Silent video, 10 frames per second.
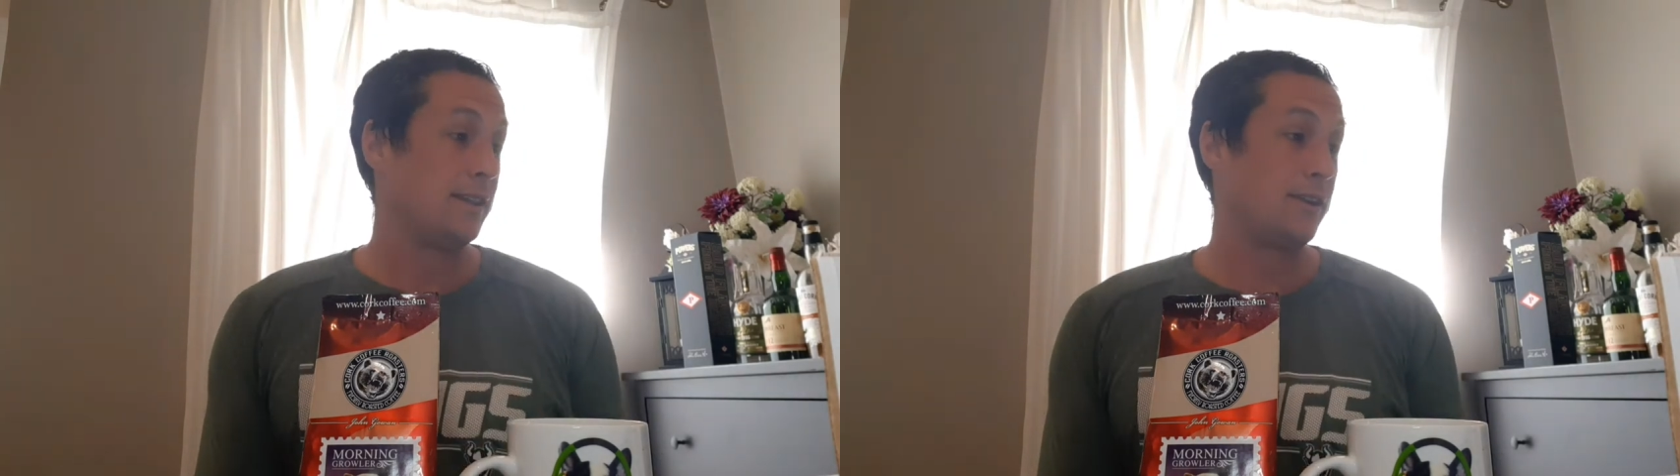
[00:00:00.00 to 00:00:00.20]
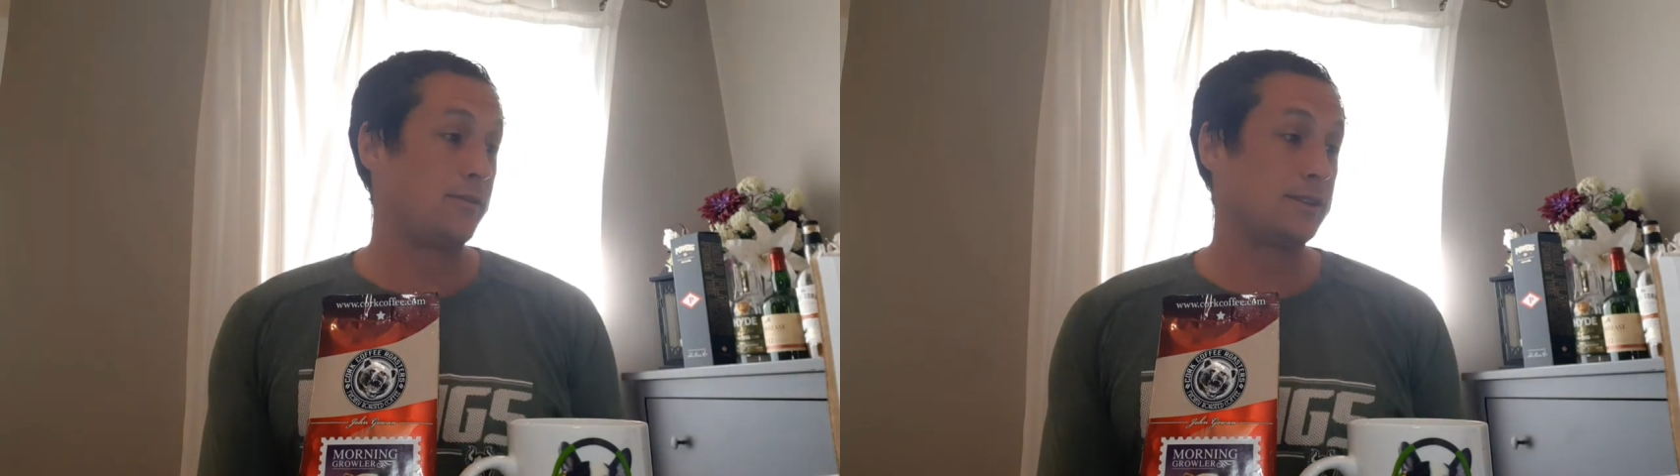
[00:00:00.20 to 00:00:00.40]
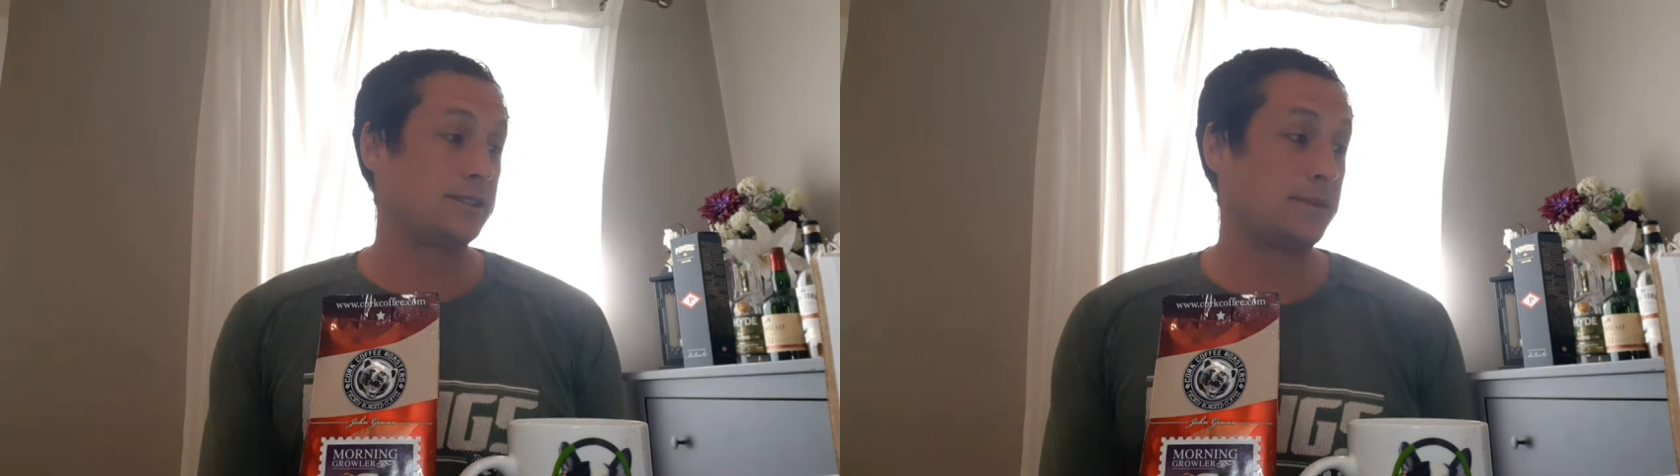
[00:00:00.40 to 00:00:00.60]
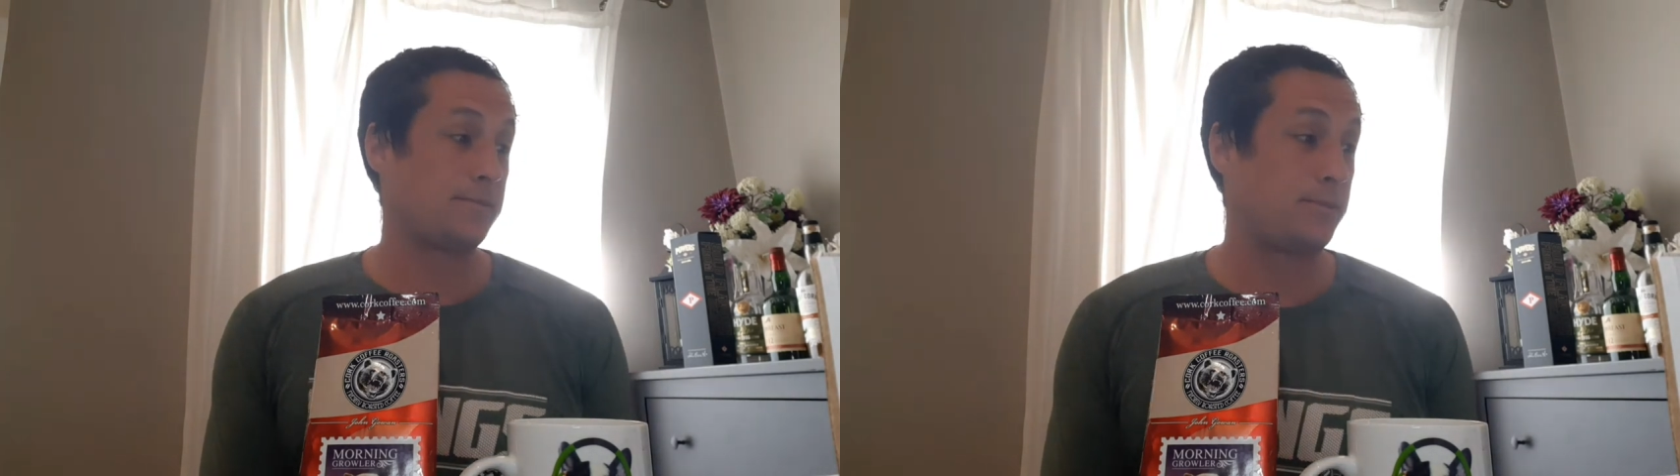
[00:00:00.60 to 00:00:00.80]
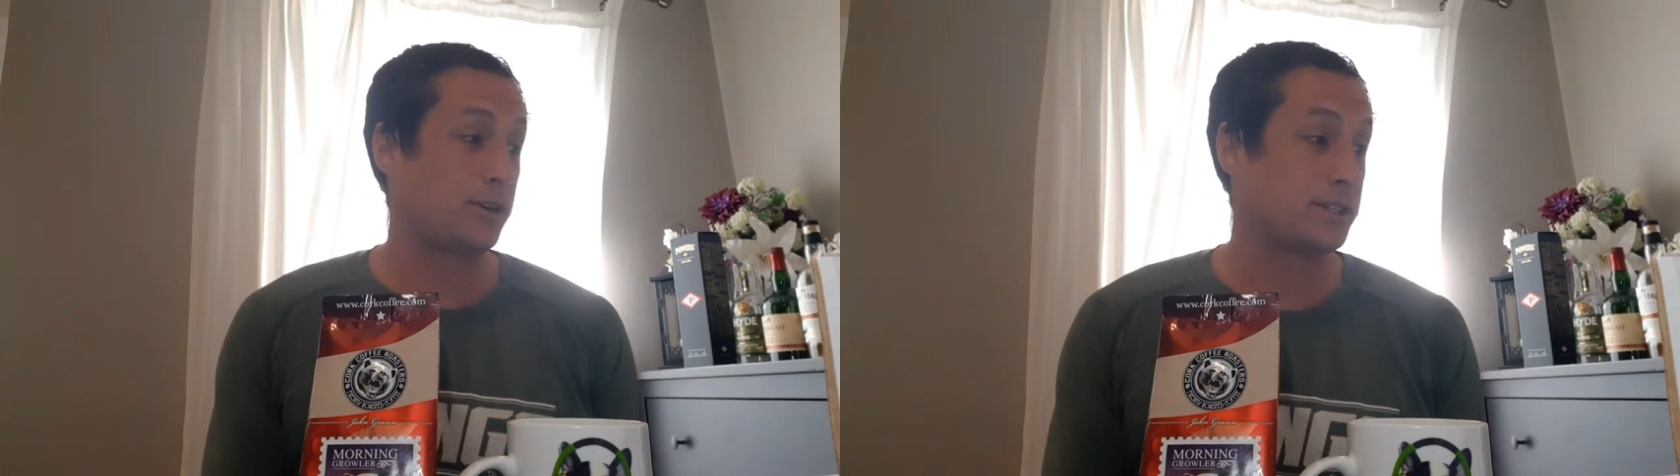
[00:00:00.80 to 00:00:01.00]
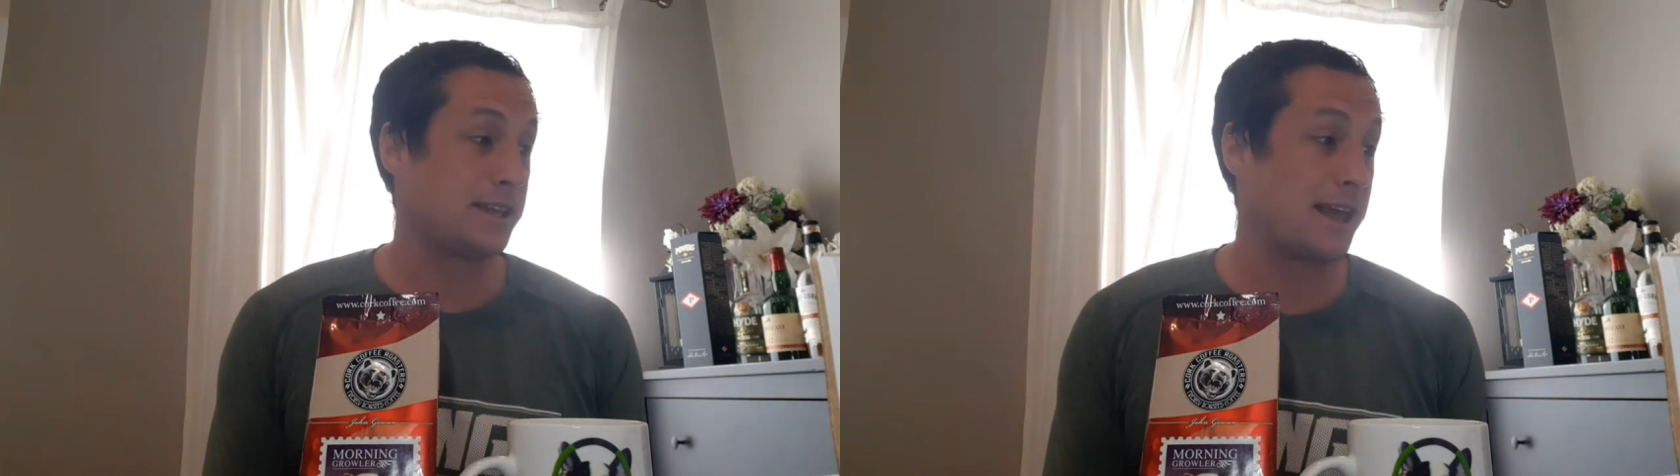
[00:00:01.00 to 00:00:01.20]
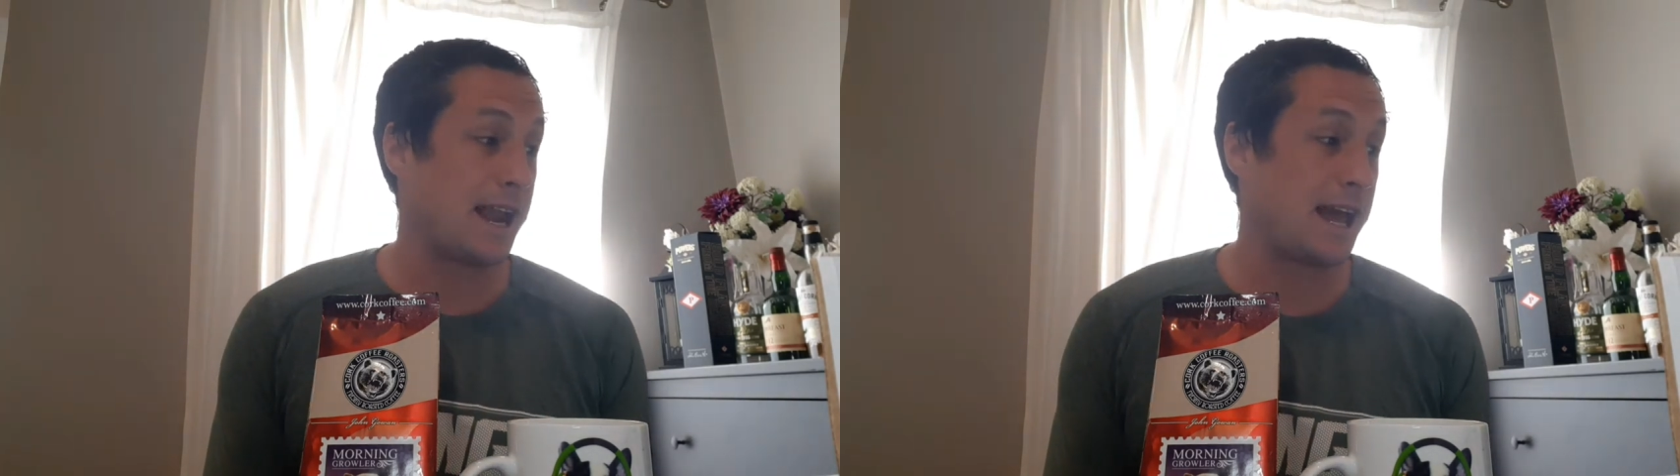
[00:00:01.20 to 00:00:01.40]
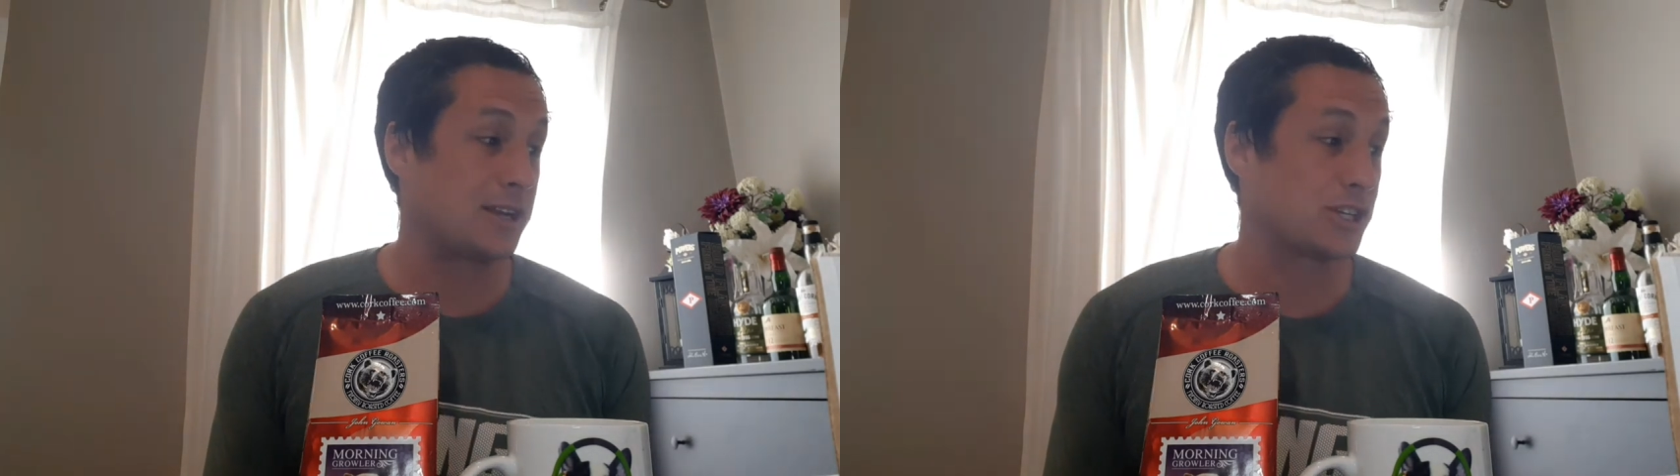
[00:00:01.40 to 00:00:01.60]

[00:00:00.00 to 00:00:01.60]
There was a person that had a